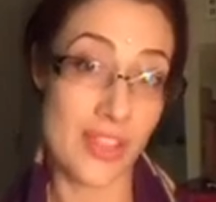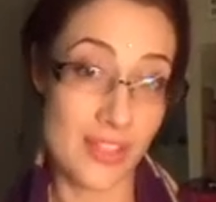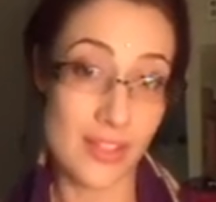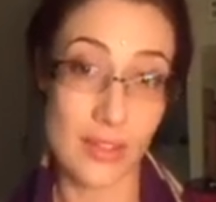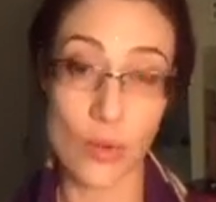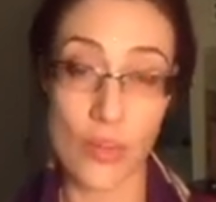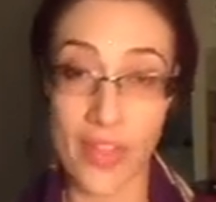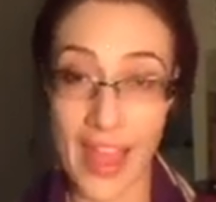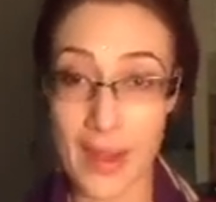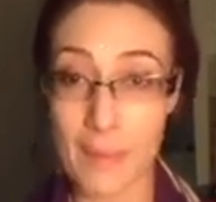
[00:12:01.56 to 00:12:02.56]
this or
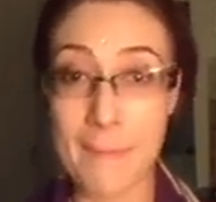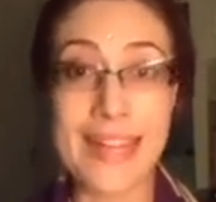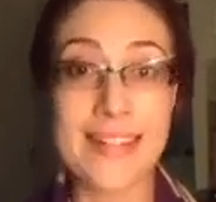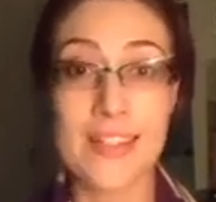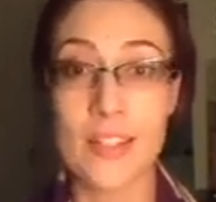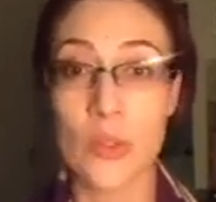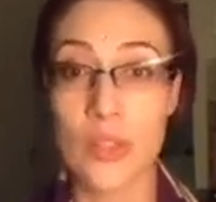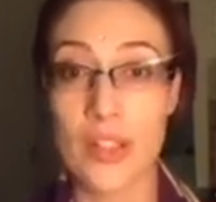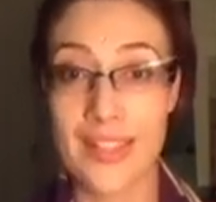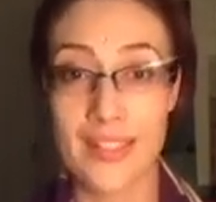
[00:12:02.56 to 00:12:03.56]
that, meant to
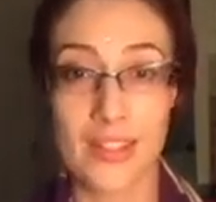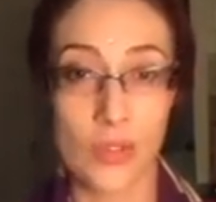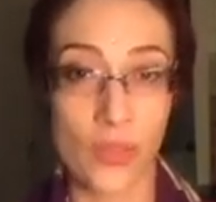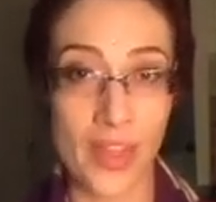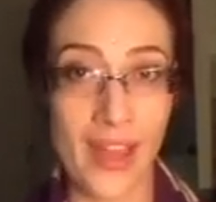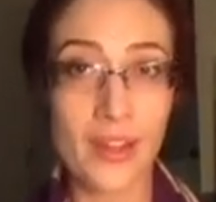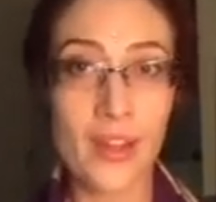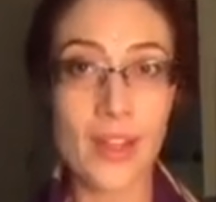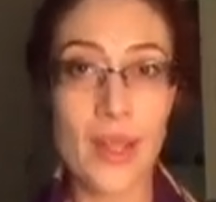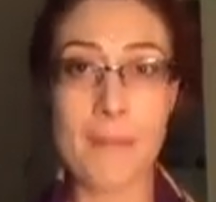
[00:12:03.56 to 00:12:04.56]
look like this or that,
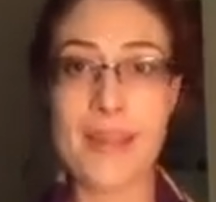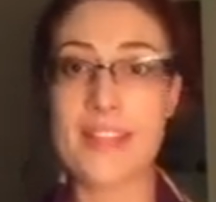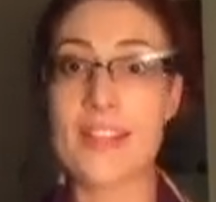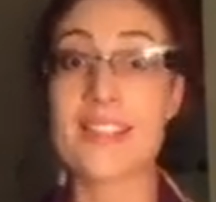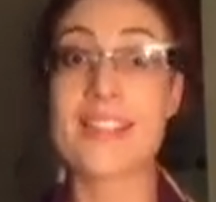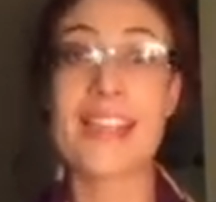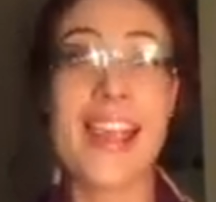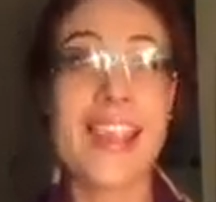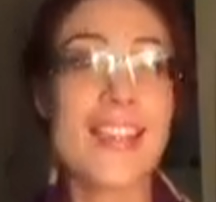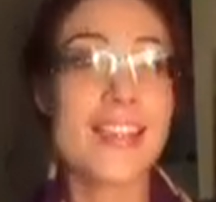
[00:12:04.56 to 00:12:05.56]
meant to
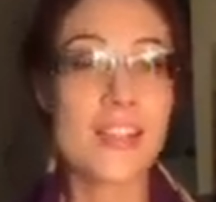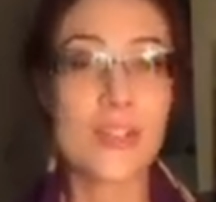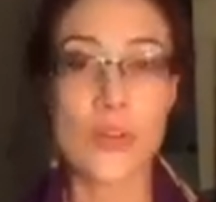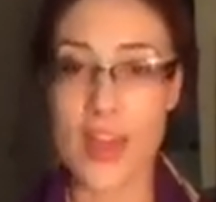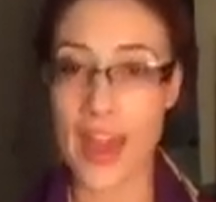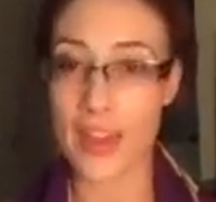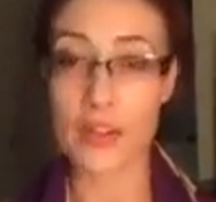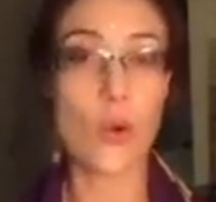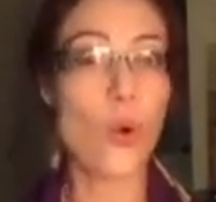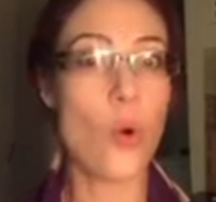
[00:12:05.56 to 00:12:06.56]
say this or that,
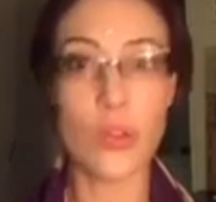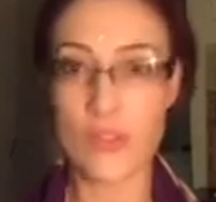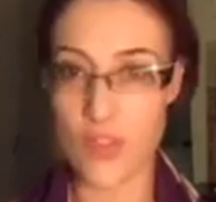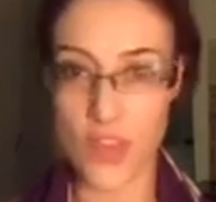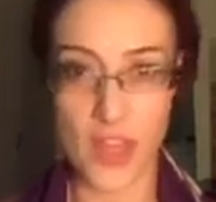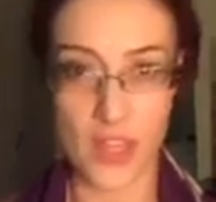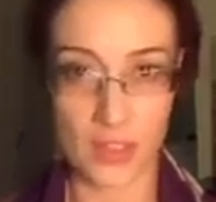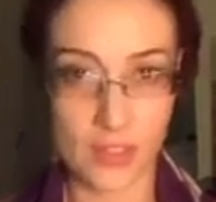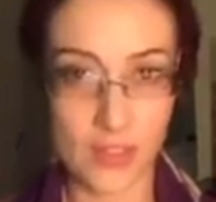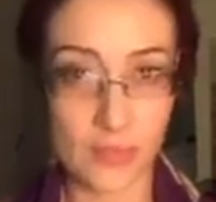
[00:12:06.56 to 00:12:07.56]
all of the
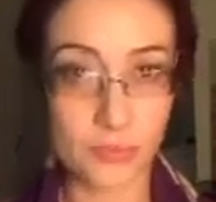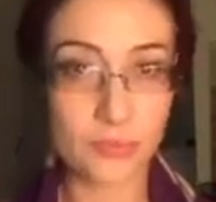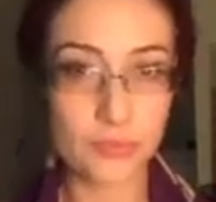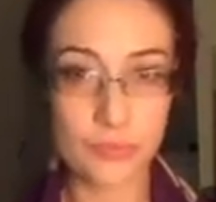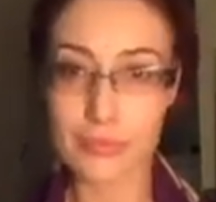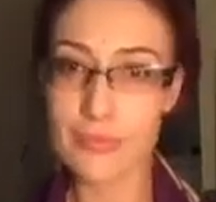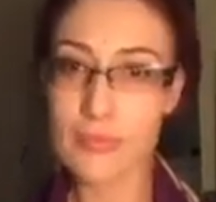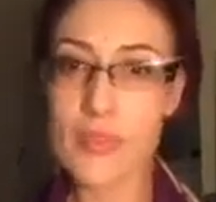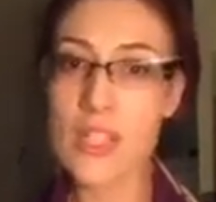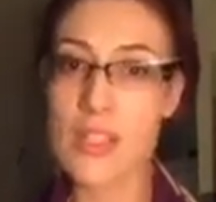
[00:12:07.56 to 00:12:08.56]
things.
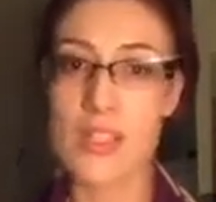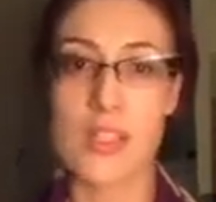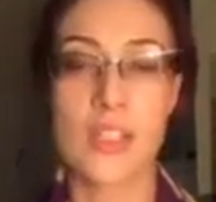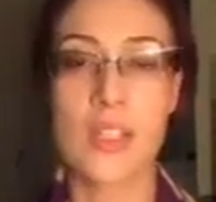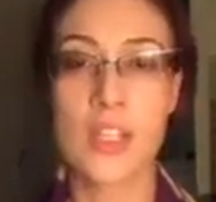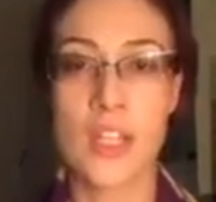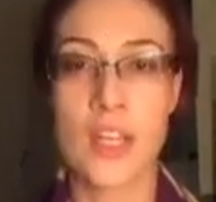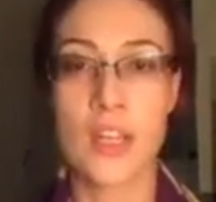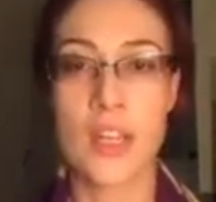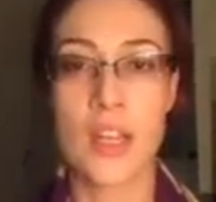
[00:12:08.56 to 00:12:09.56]
It's a
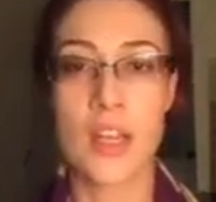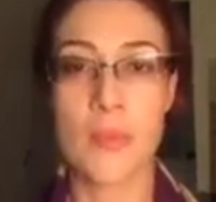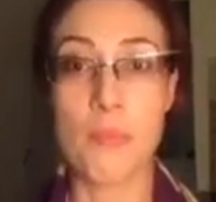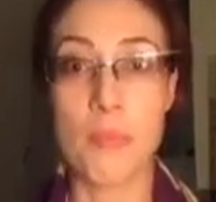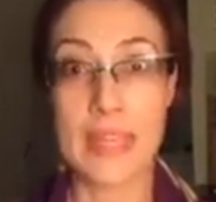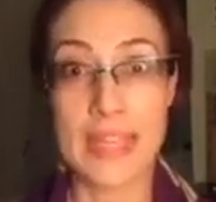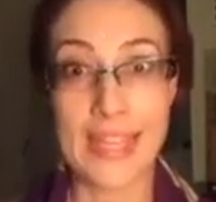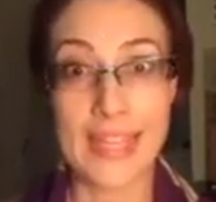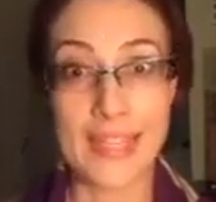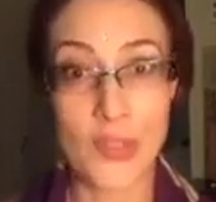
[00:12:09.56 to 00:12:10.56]

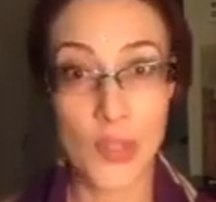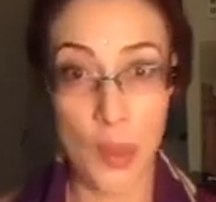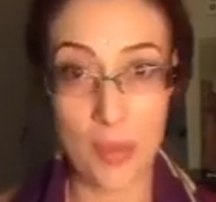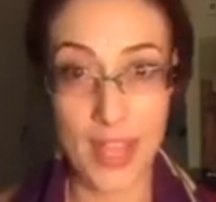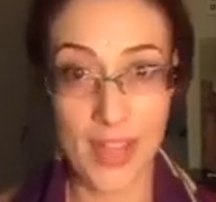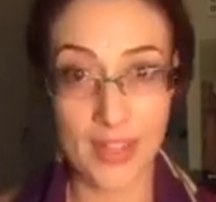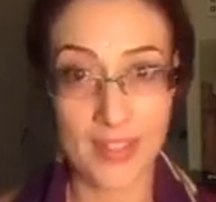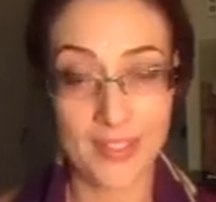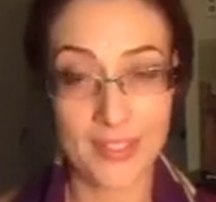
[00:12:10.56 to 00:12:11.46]
big topic.